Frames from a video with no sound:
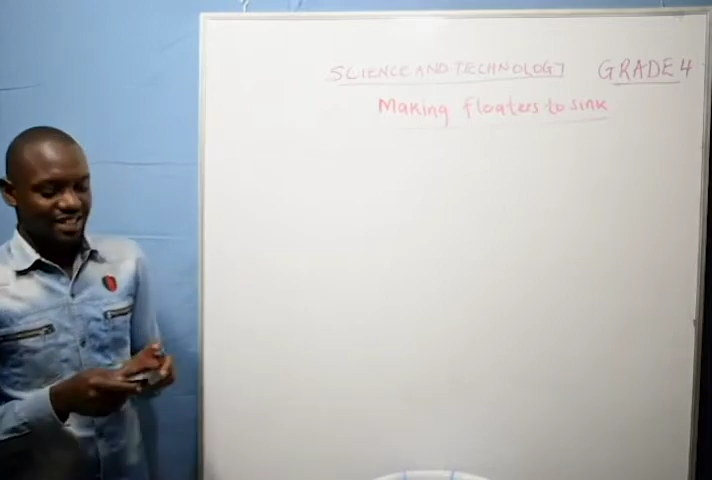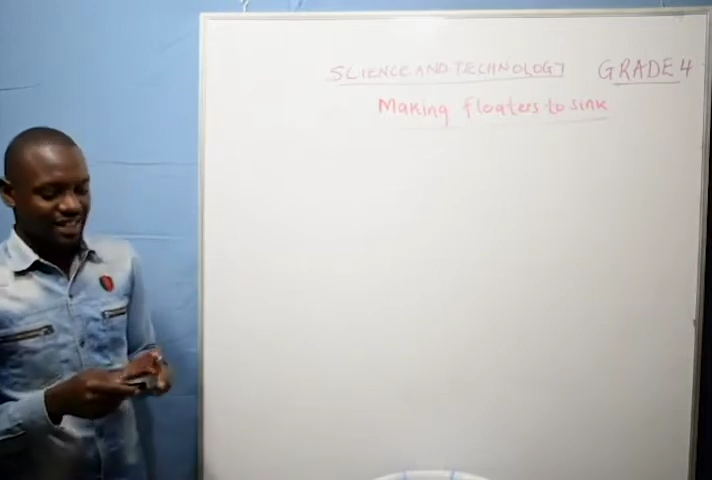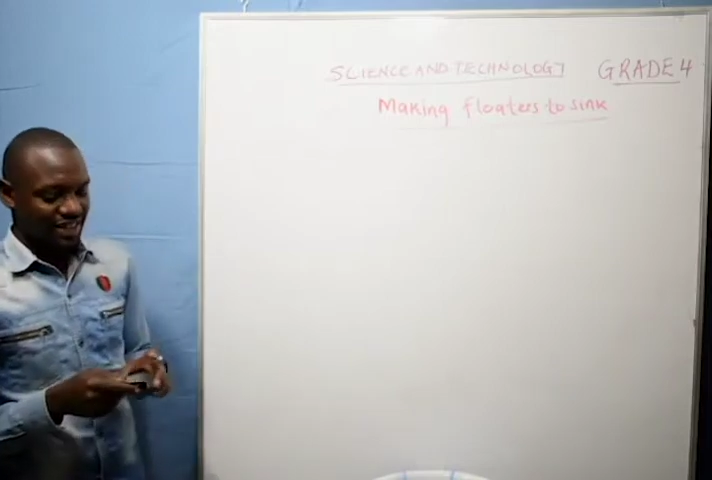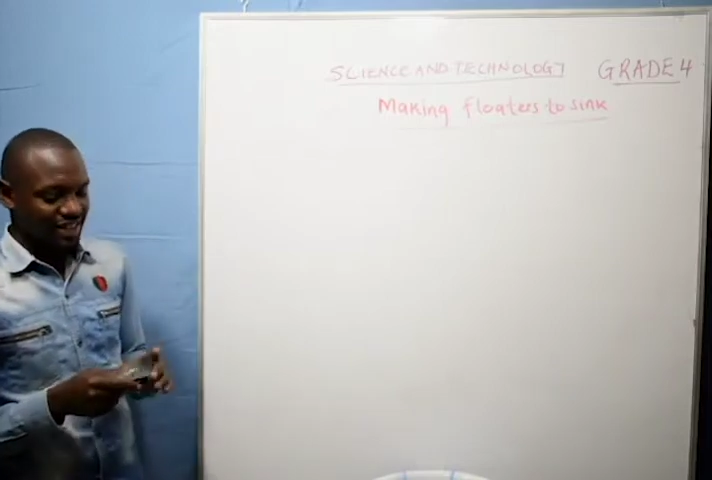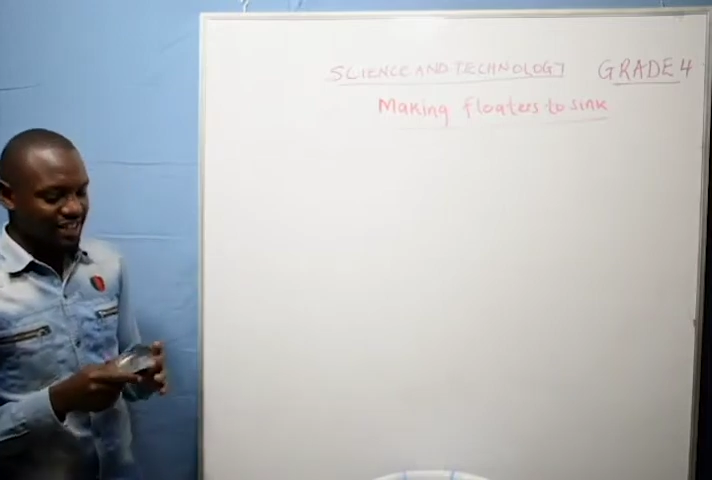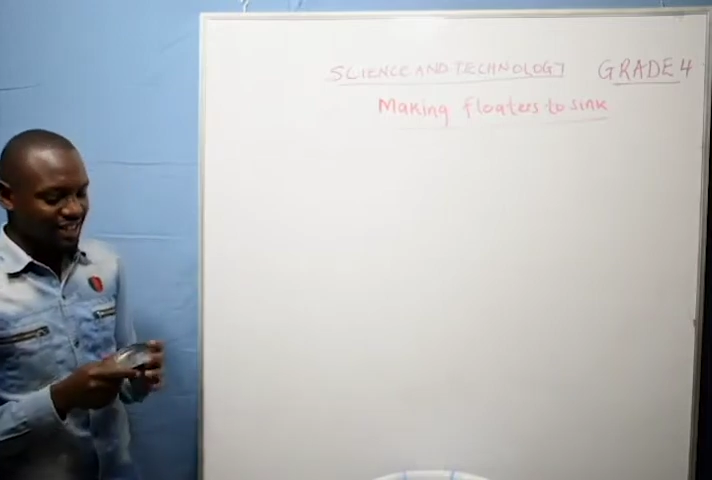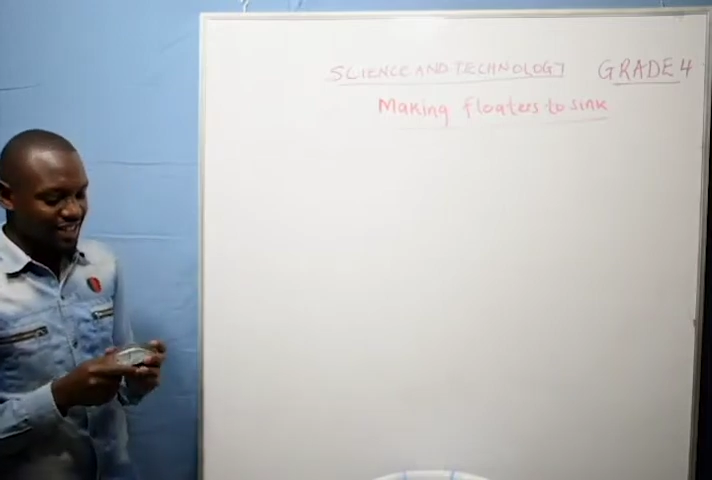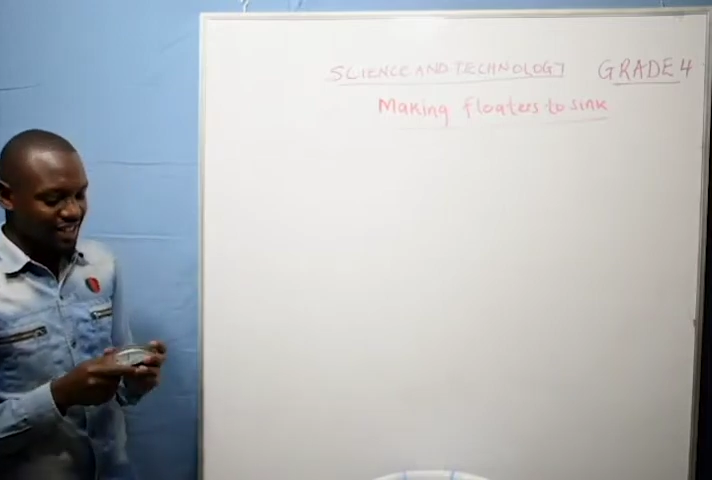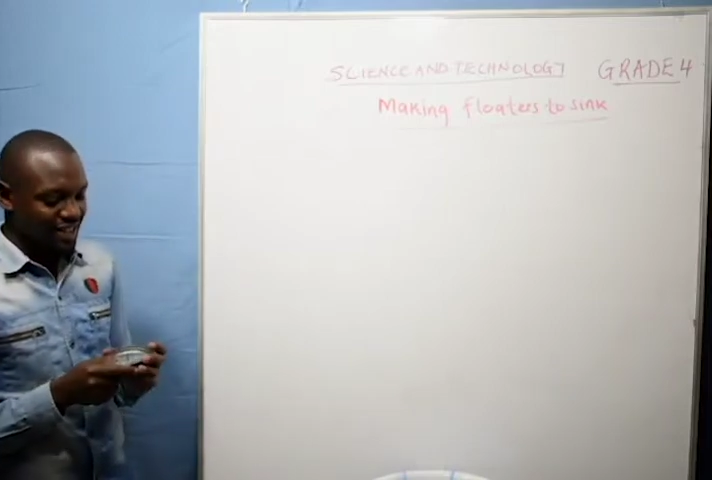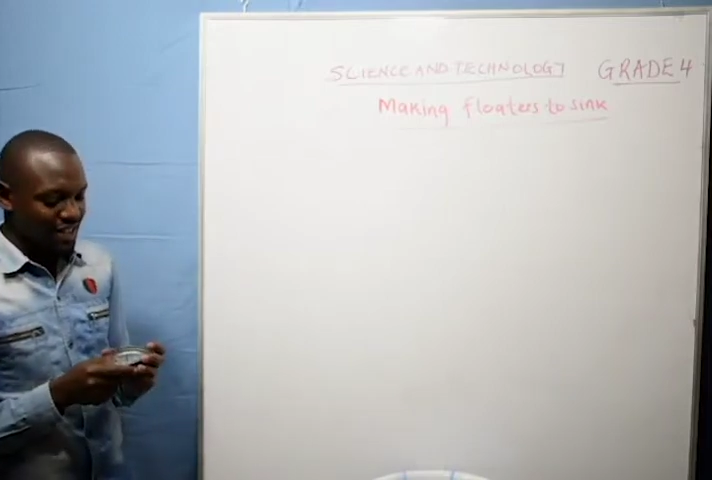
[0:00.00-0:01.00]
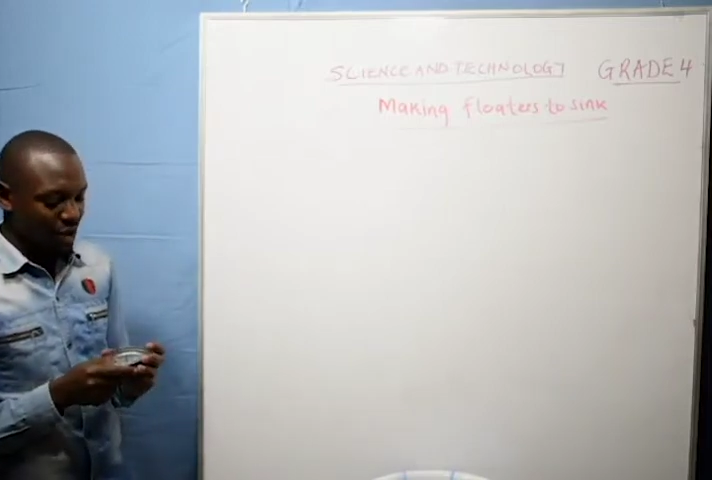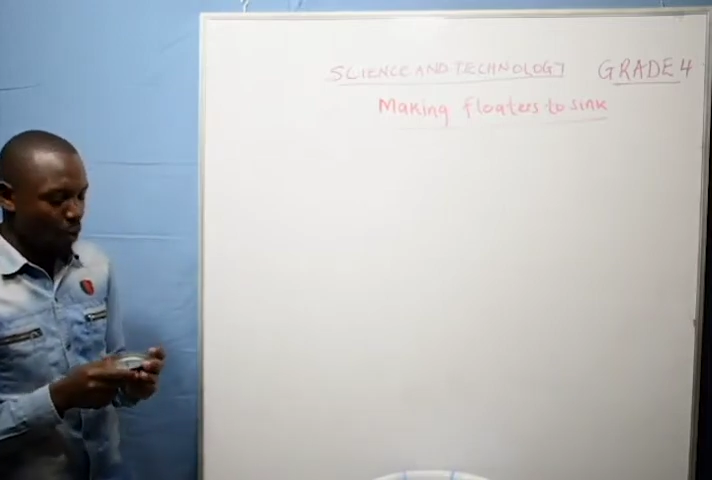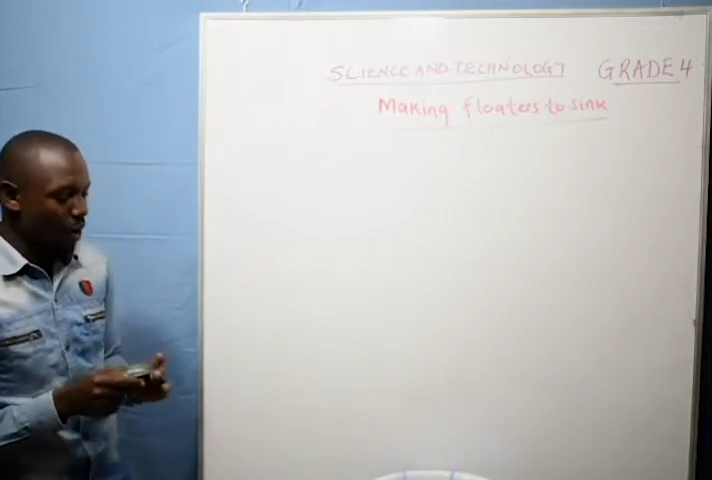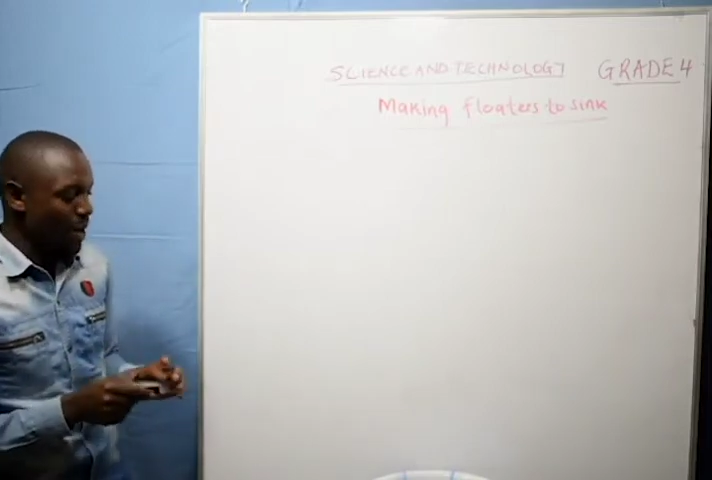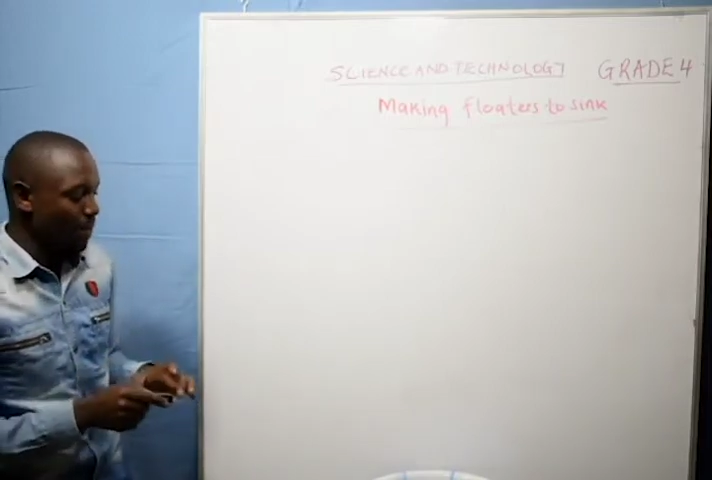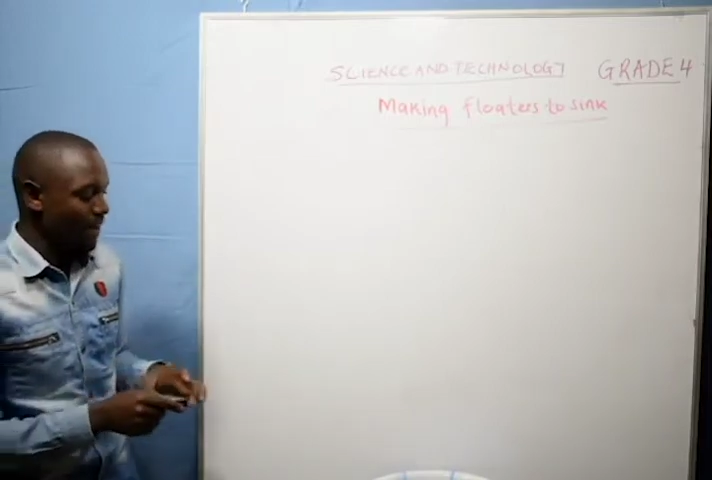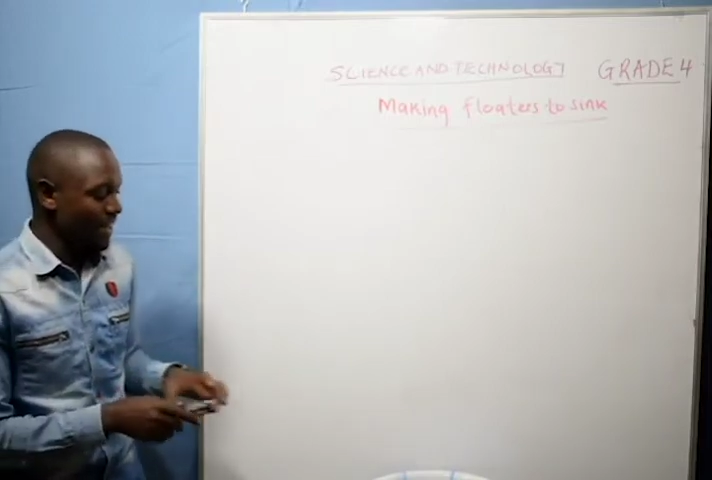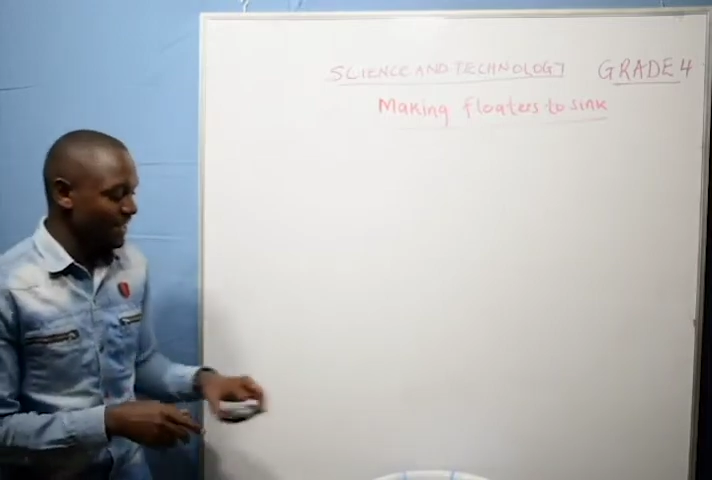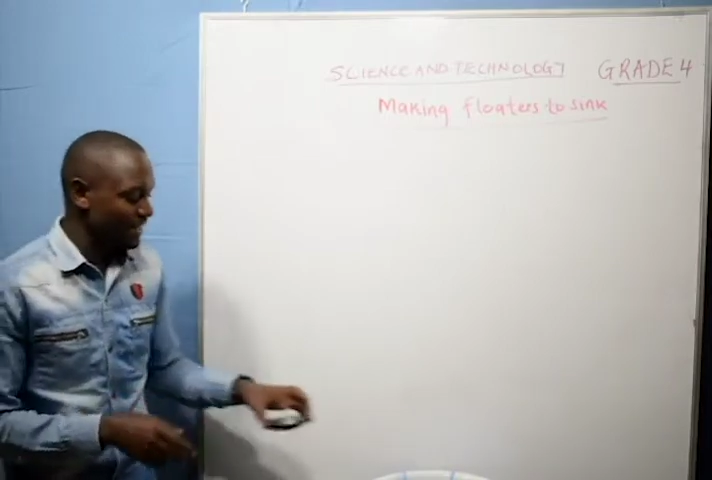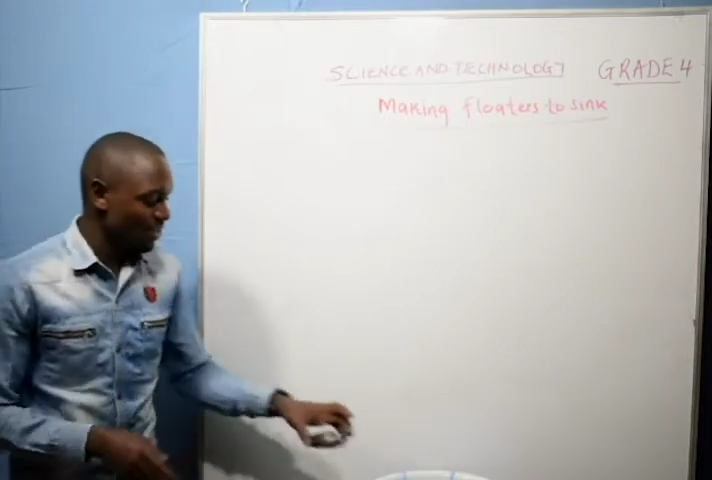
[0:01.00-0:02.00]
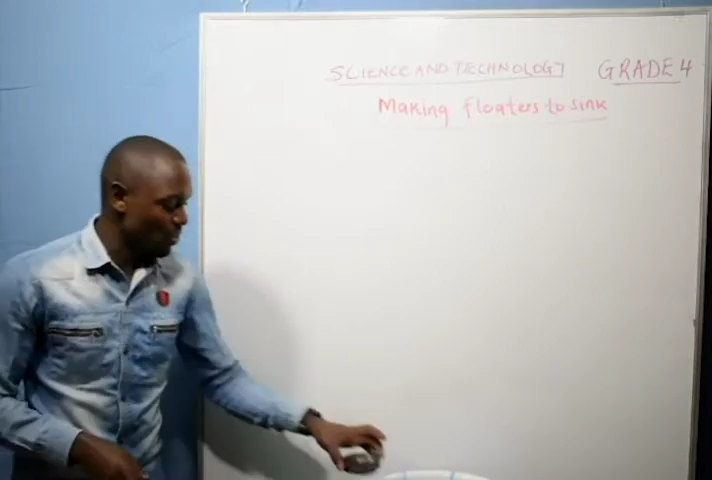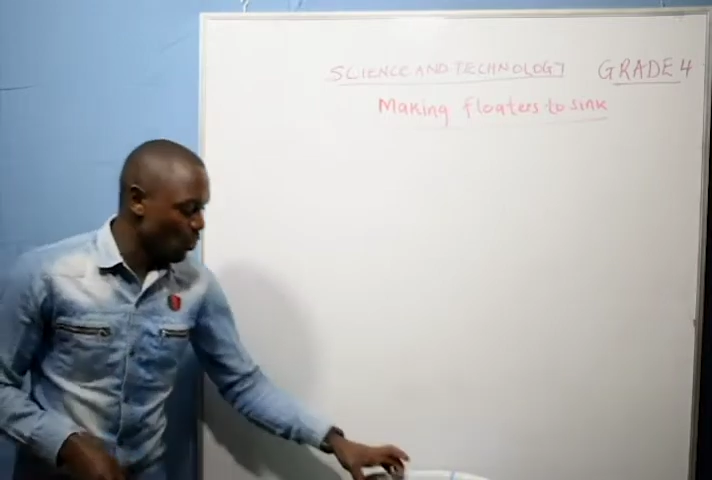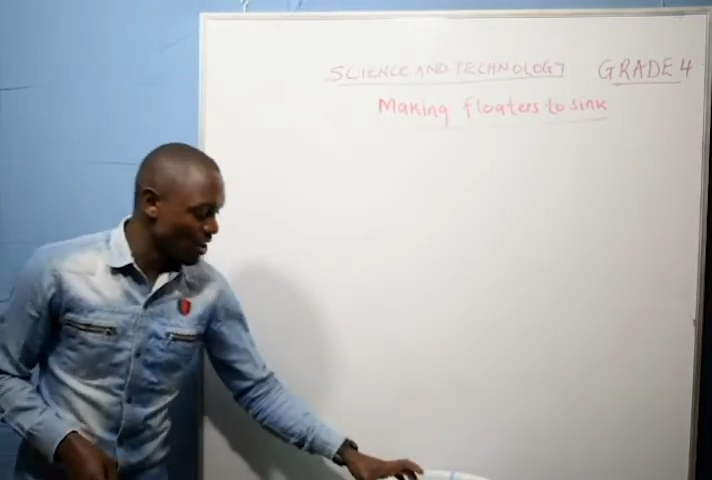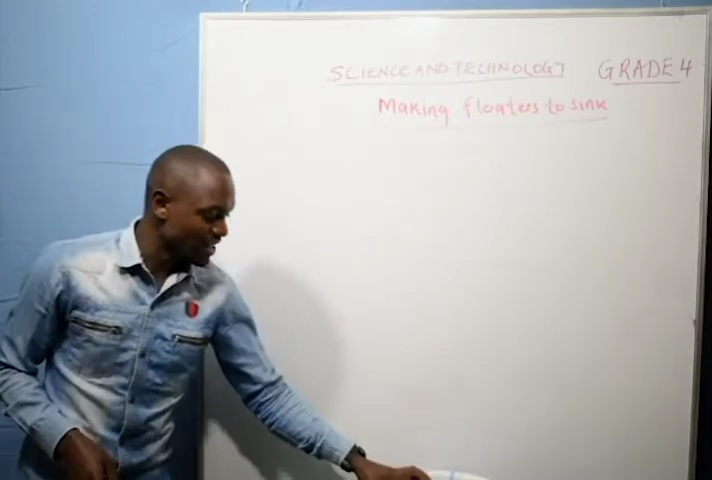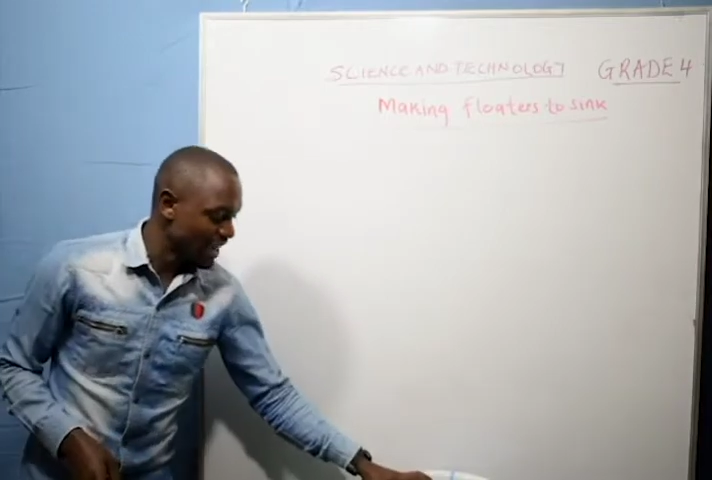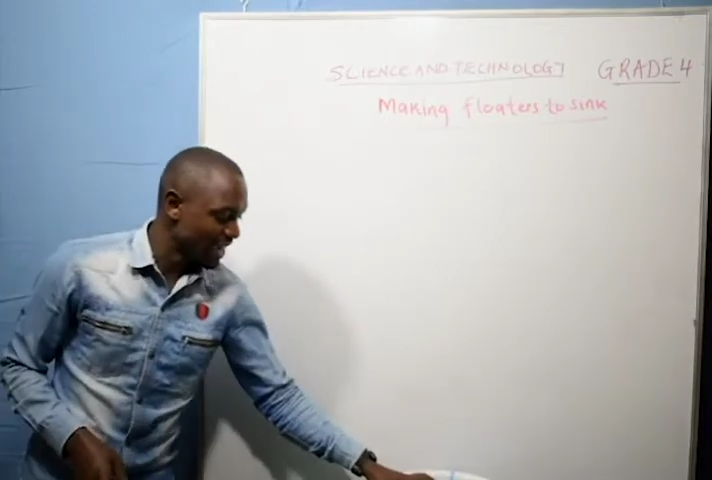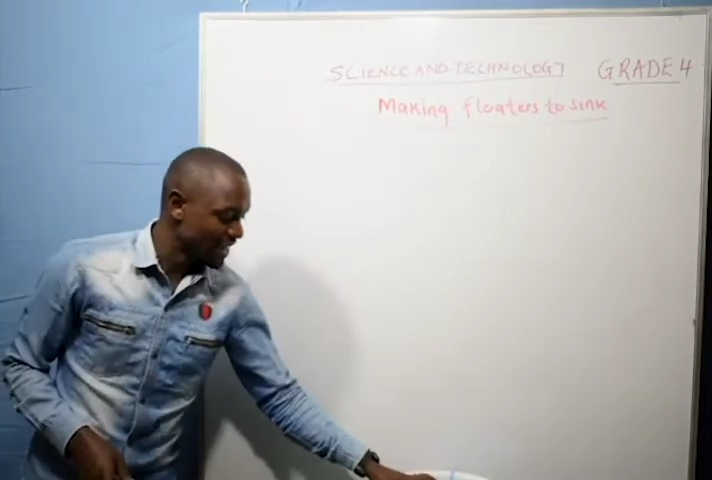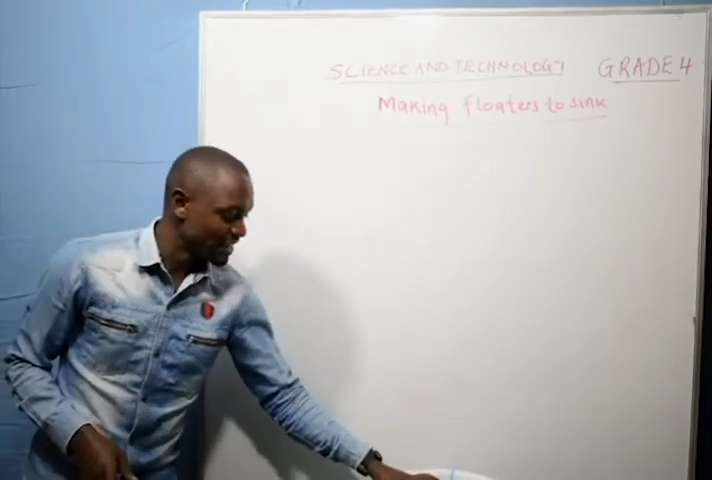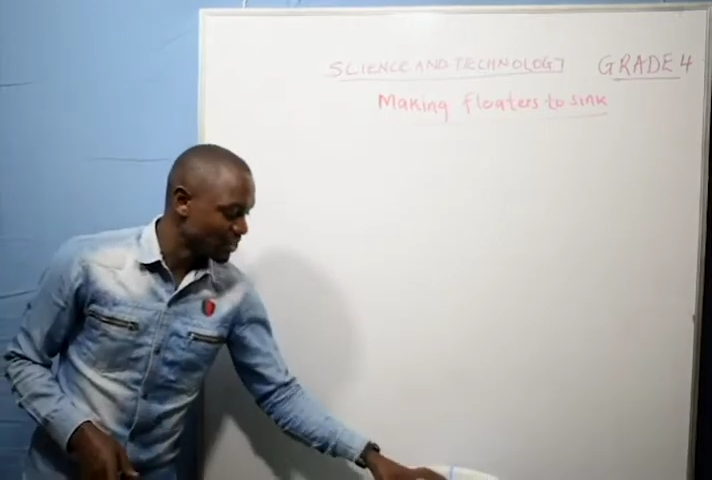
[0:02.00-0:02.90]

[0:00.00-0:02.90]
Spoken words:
This tin, when placed on water, it is